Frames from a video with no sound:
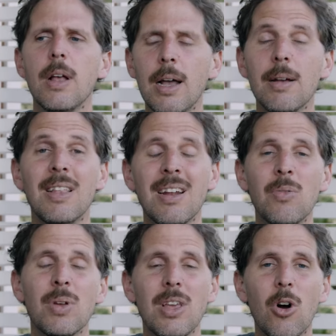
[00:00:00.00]
I
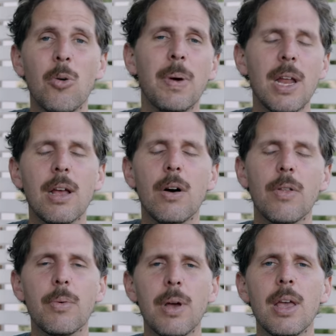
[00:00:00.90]
didn't really open it
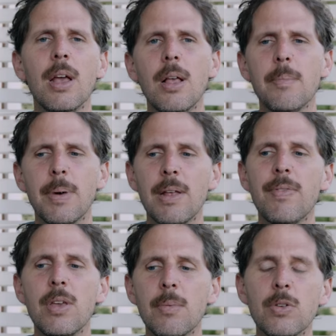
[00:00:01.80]
all the way, but
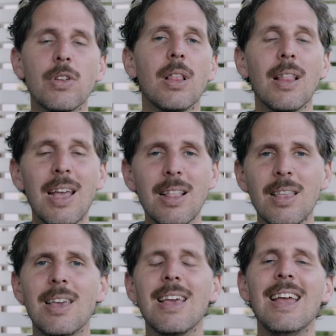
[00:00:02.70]
if it was a light
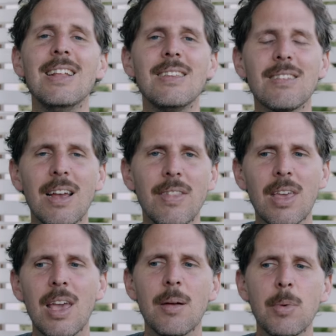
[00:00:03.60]
leak inside the
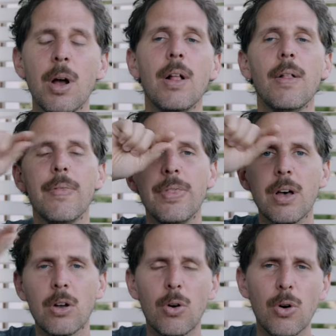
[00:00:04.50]
camera,
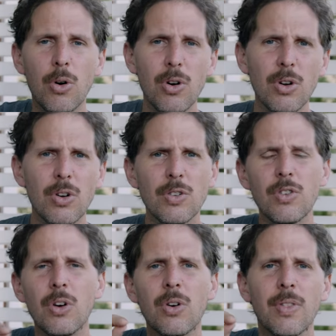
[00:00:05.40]
the corners
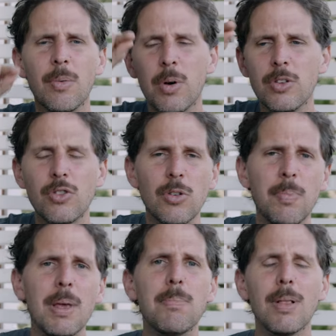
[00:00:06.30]
or the what should
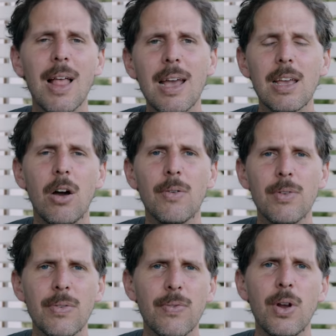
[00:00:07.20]
be black of
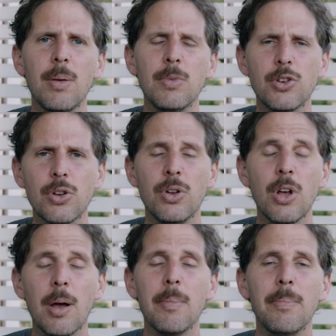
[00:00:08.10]
your frame should
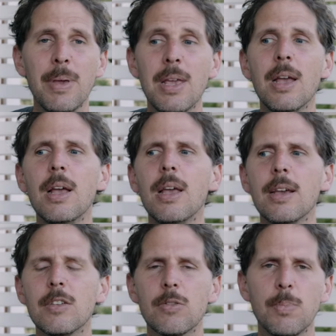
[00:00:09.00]
not be
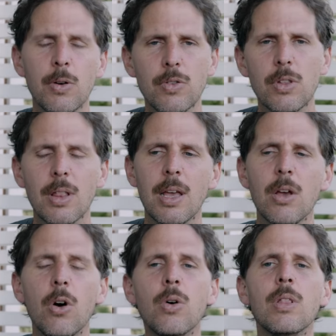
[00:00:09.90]
exposed to light.
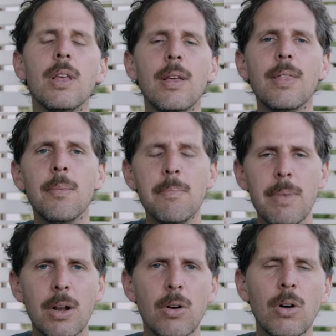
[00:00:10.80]
Only the
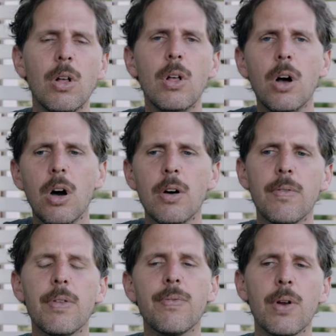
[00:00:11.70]
middle
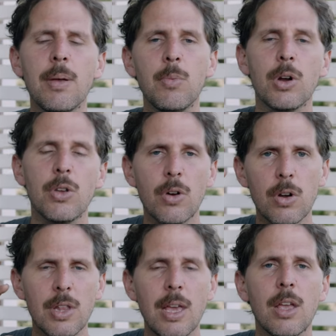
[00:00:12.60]
of the frame where you're
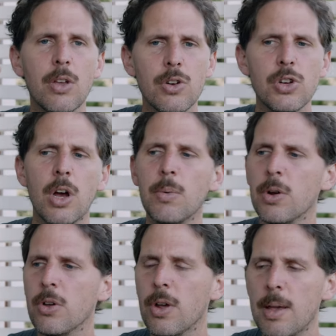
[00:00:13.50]
taking your shot, where
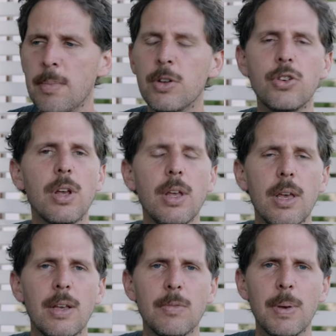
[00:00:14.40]
your image
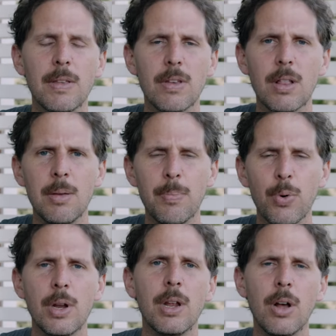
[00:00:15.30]
is basically
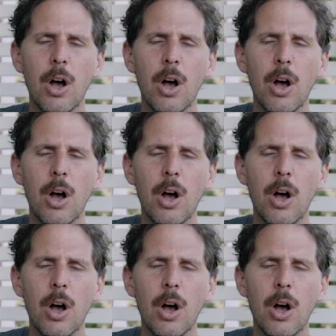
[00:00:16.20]
printed